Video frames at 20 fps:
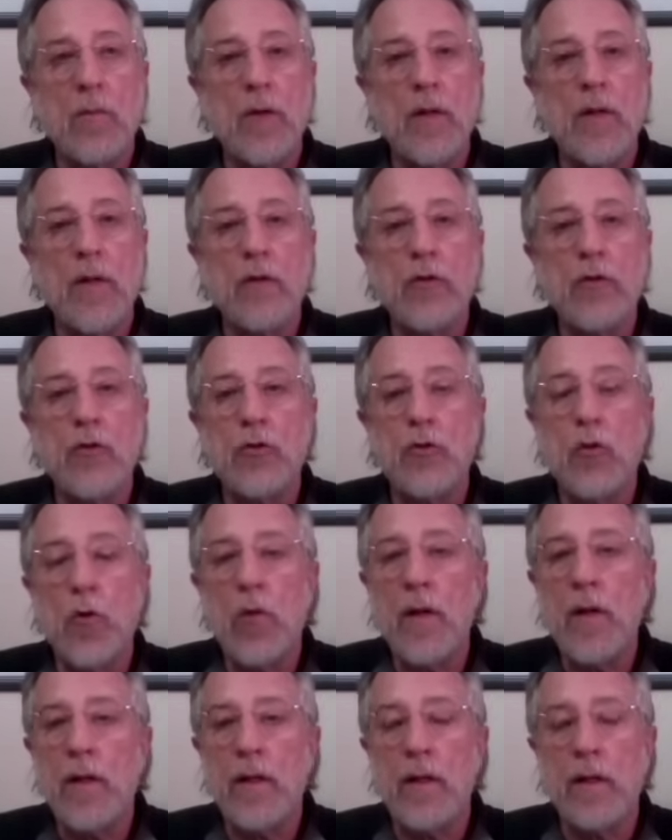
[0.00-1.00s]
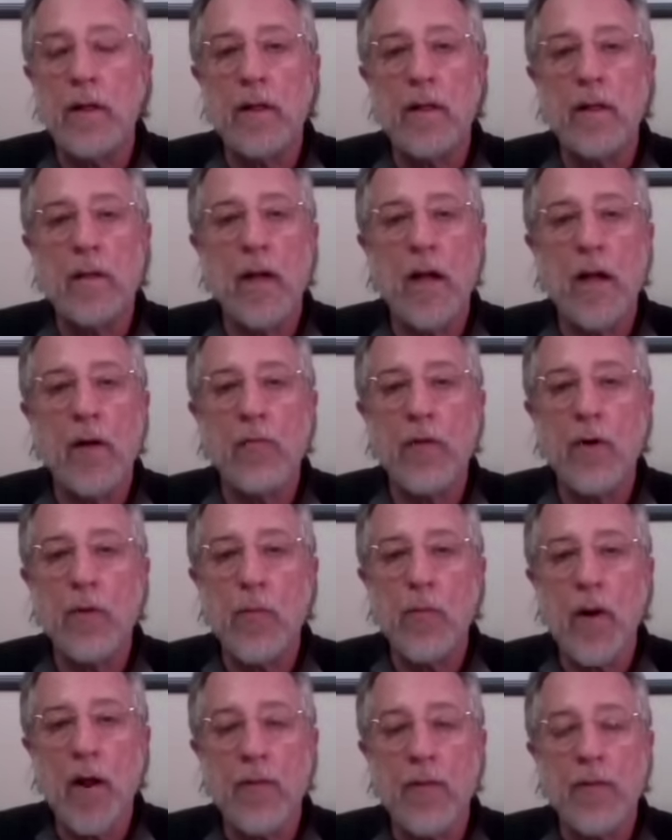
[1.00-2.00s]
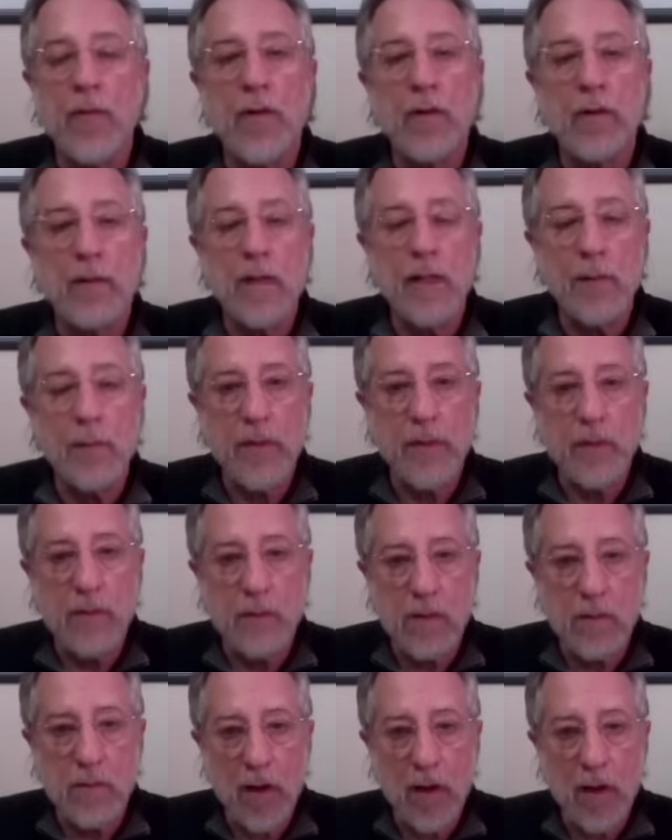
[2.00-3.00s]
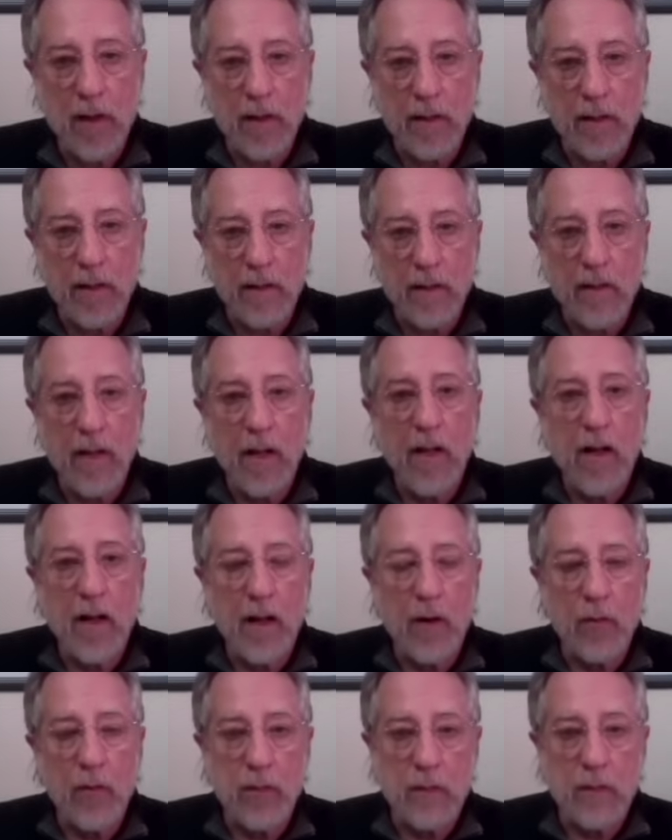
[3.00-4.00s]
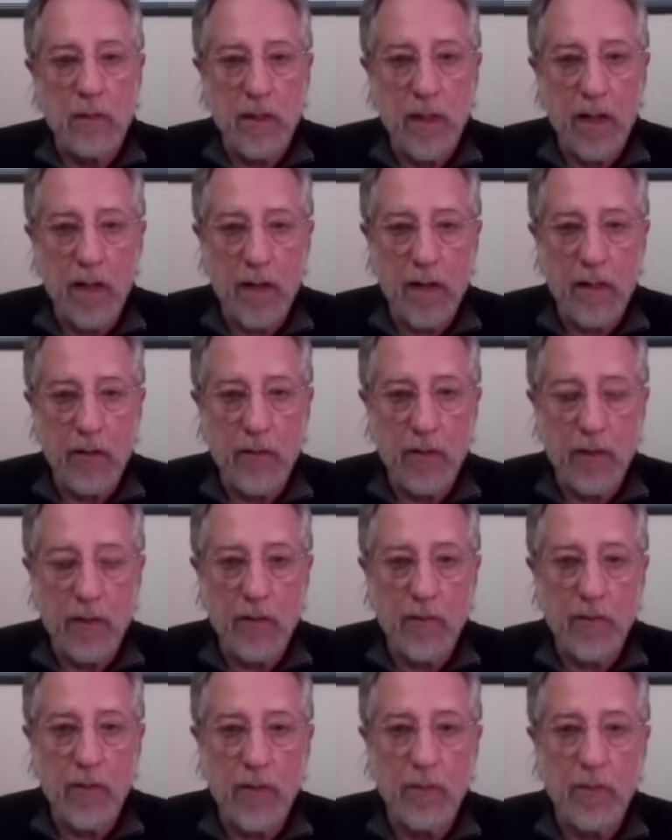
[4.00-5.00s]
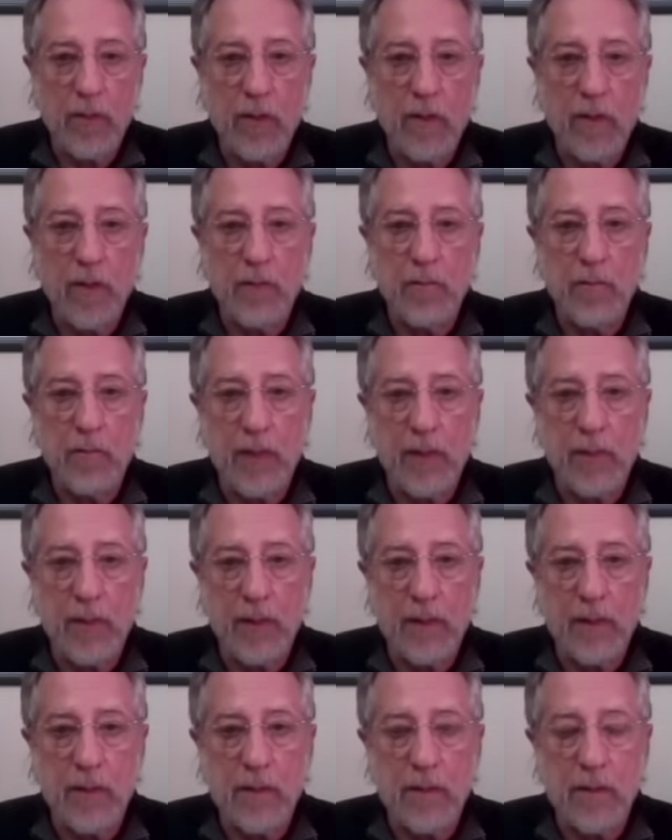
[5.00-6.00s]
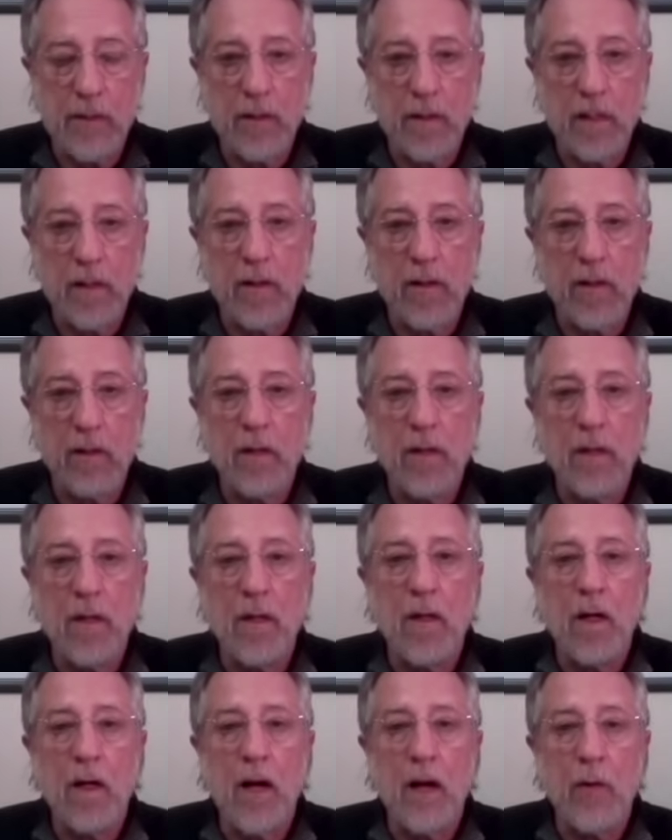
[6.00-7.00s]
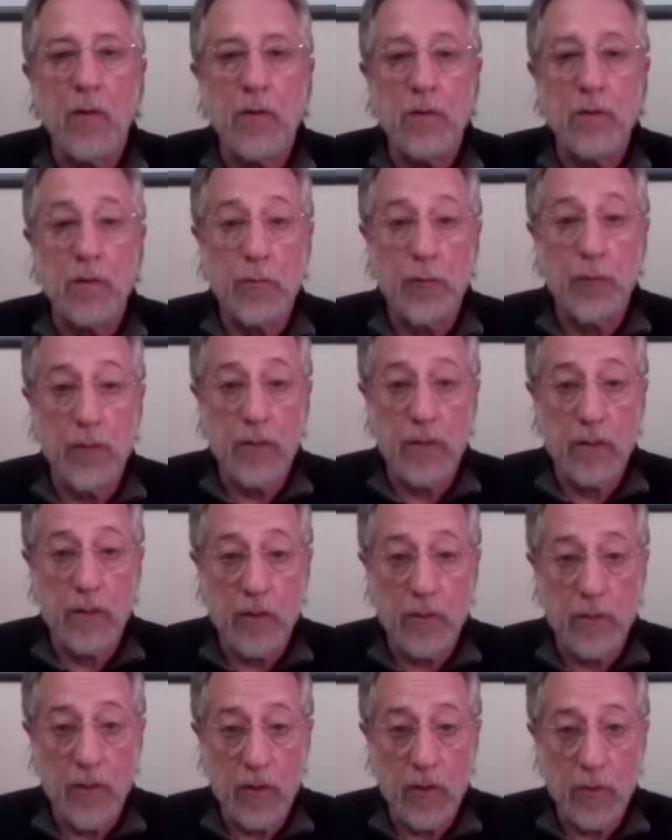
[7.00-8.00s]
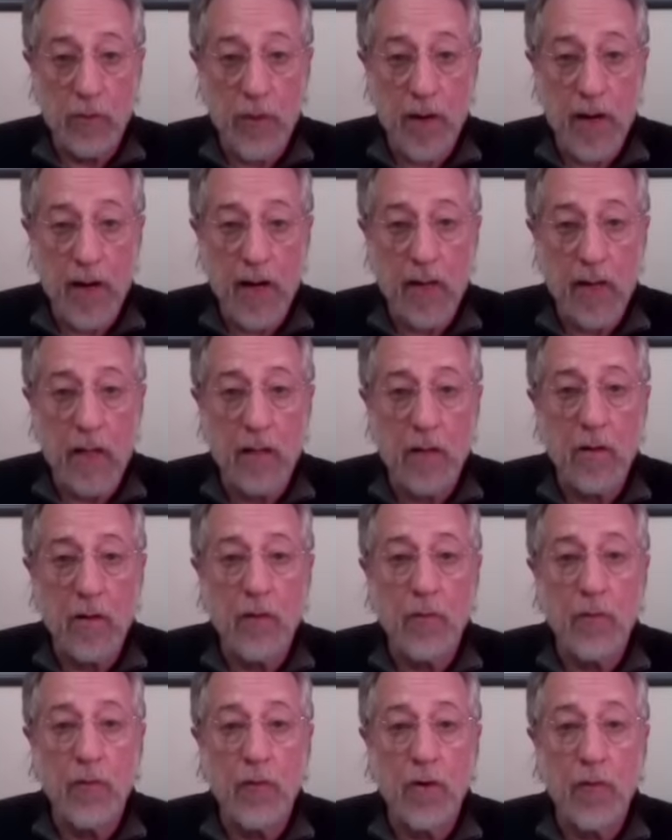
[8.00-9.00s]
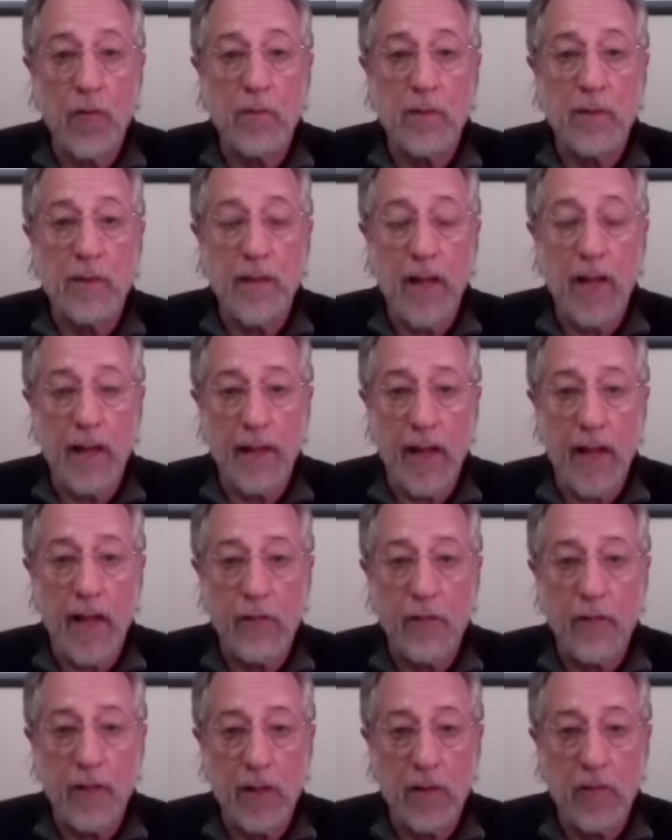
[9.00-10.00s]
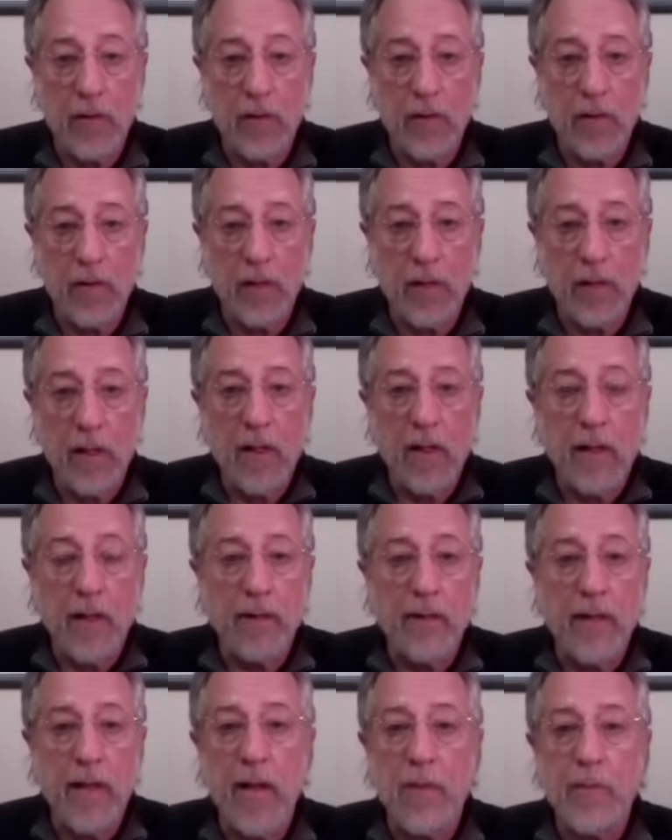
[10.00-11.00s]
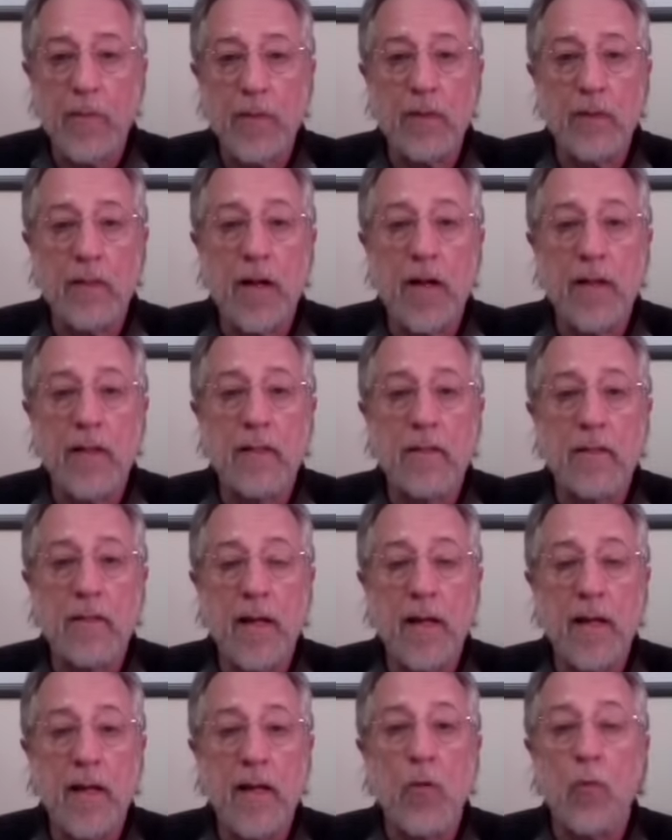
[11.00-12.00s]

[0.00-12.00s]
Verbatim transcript: enjoying every breath. Keep this in mind. I was dehydrated from the amoebic dysentery. I was in pretty severe pain from the dengue fever and the hepatitis A